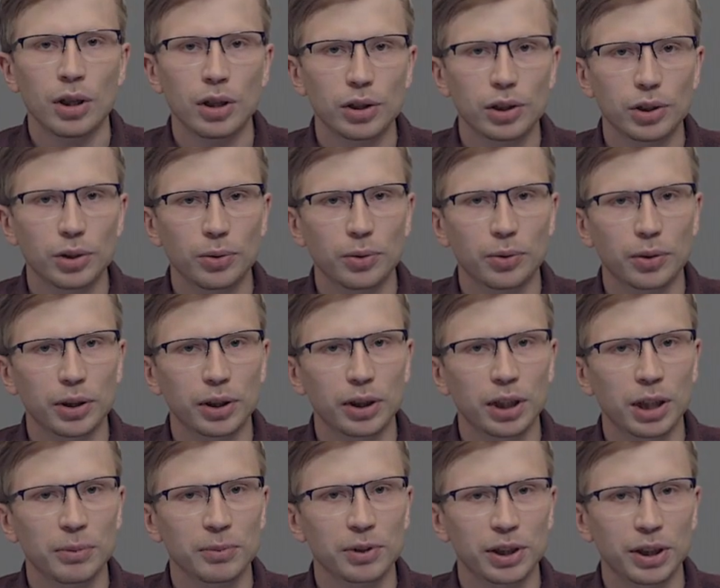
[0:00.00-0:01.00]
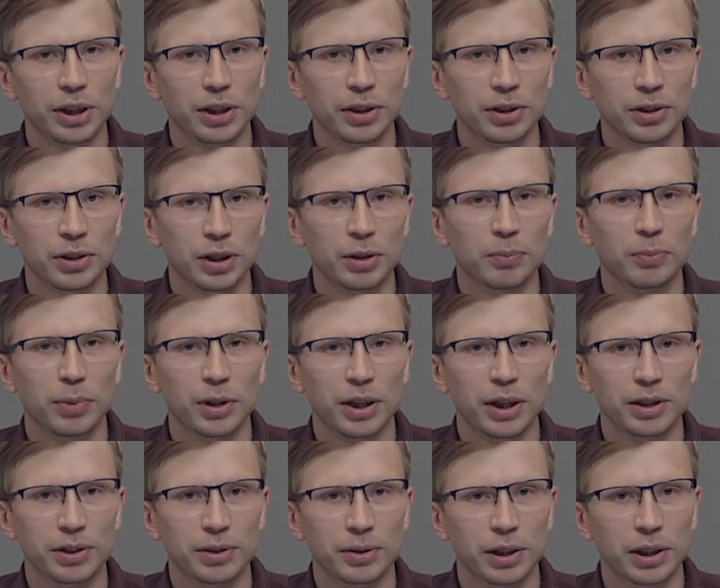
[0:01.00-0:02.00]
So, the term serial
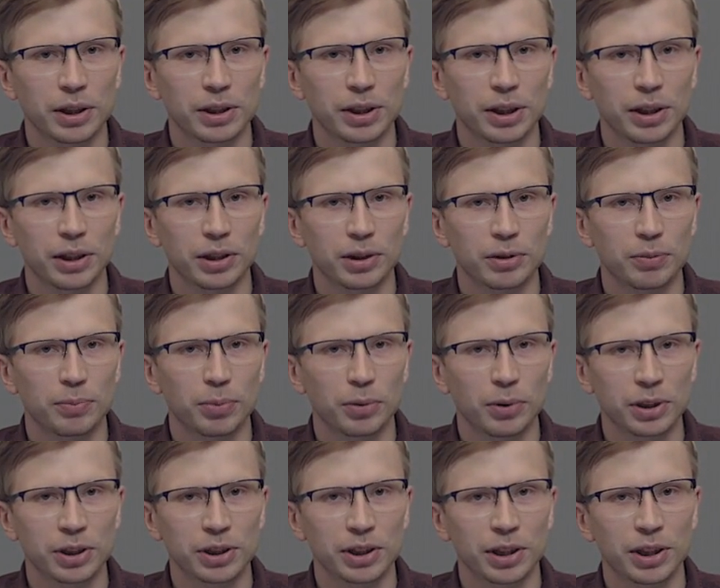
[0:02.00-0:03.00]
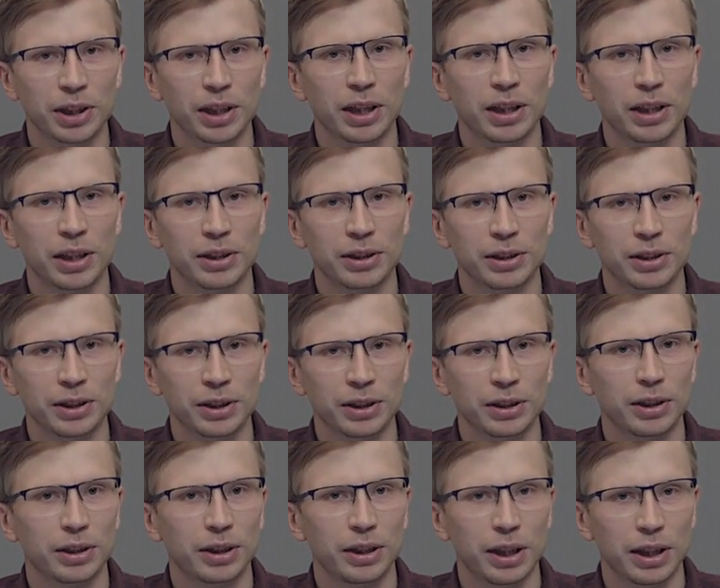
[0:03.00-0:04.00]
implies that a serial port serializes
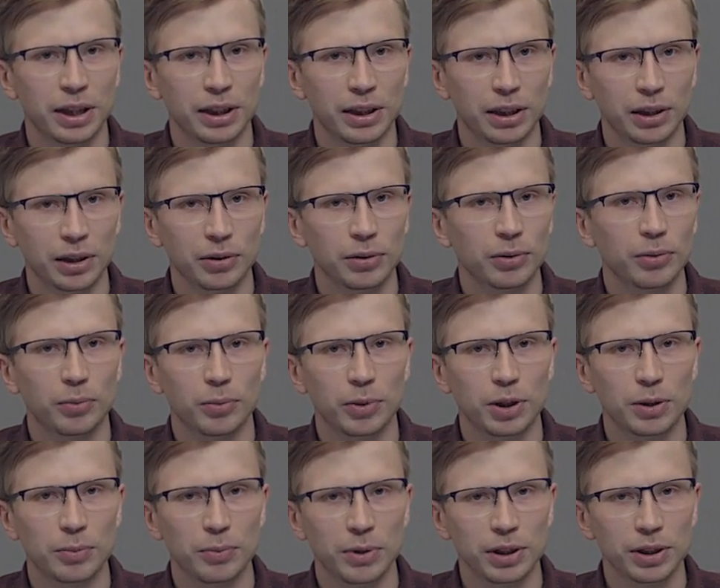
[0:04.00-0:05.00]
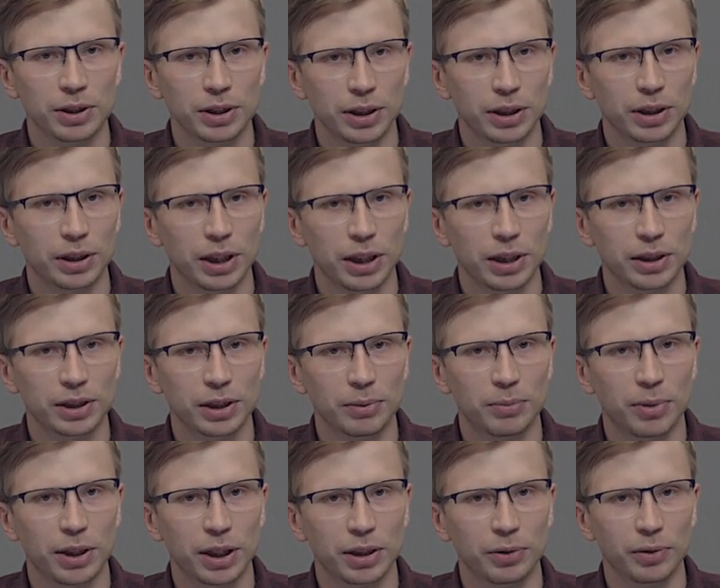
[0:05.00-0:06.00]
data, which means it takes a
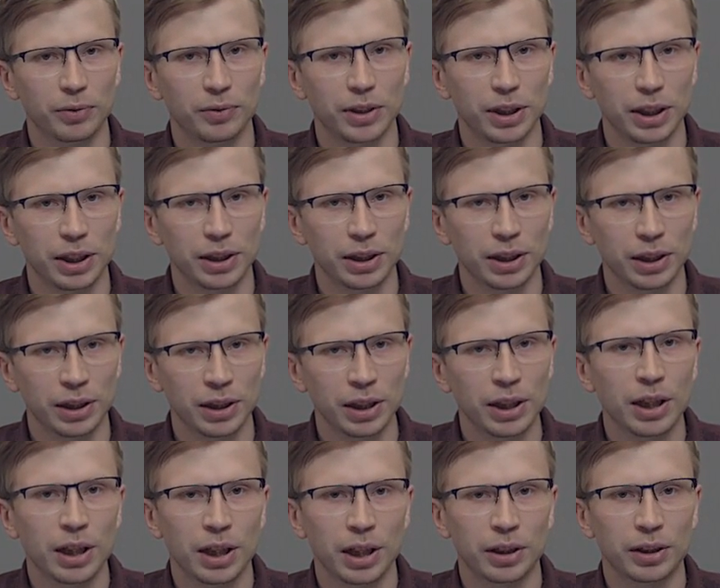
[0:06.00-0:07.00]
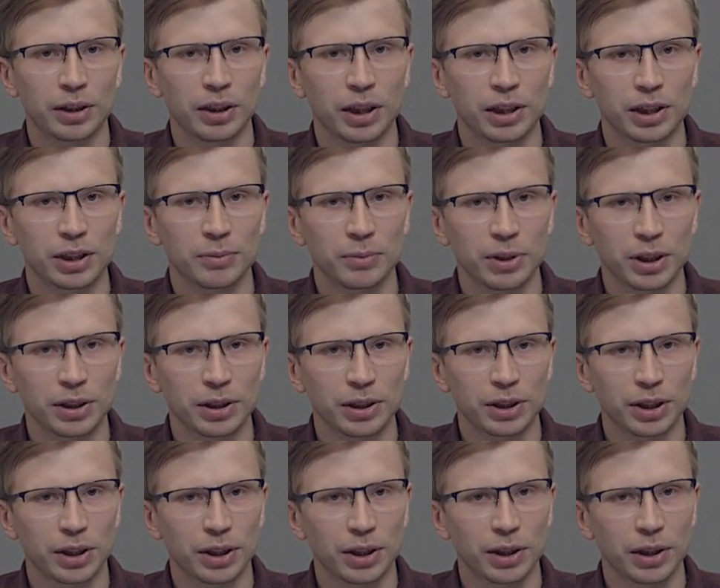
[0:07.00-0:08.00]
byte of data and transmits
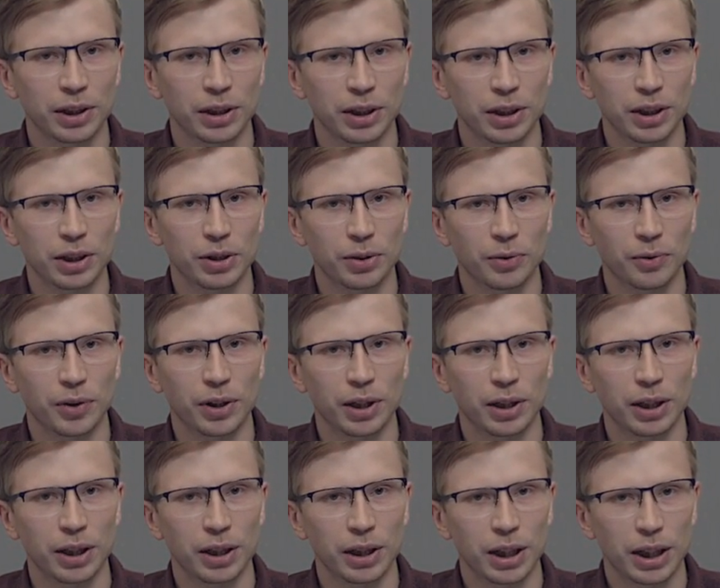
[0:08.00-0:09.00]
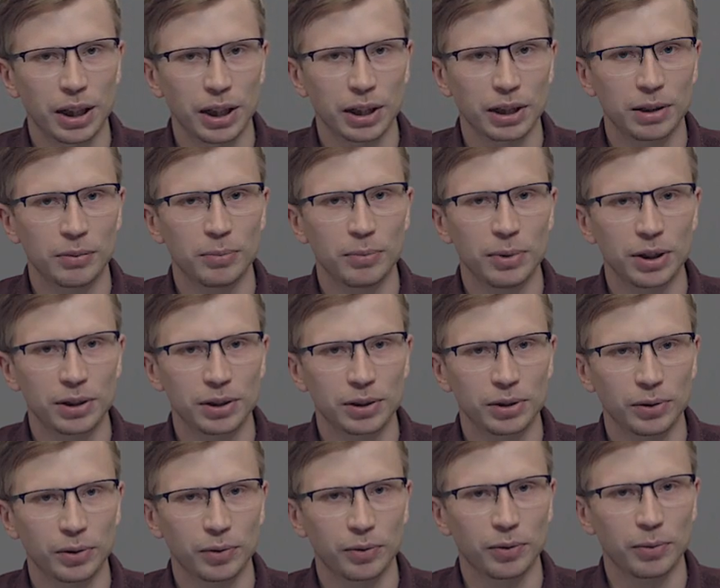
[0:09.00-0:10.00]
serially each of the 8 bits
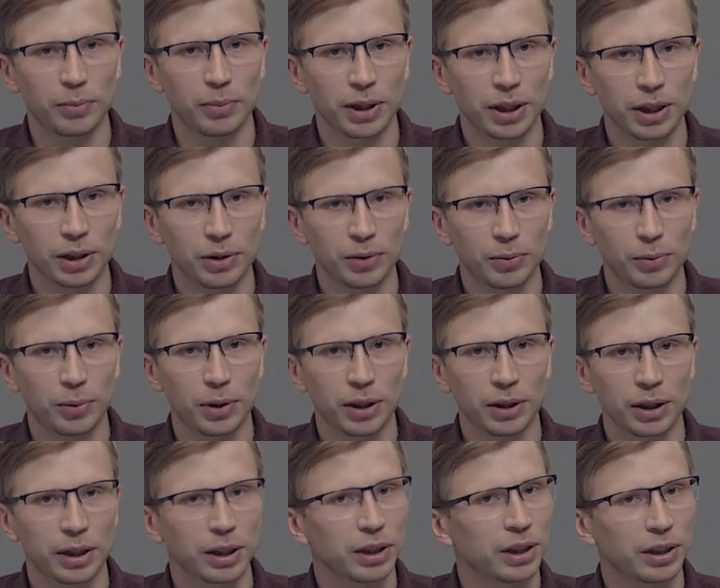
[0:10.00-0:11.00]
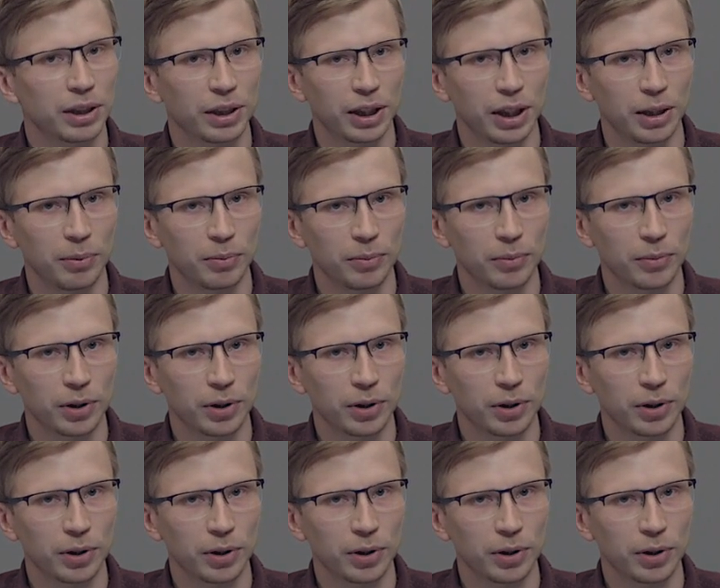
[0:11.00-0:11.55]
of a byte one at a time.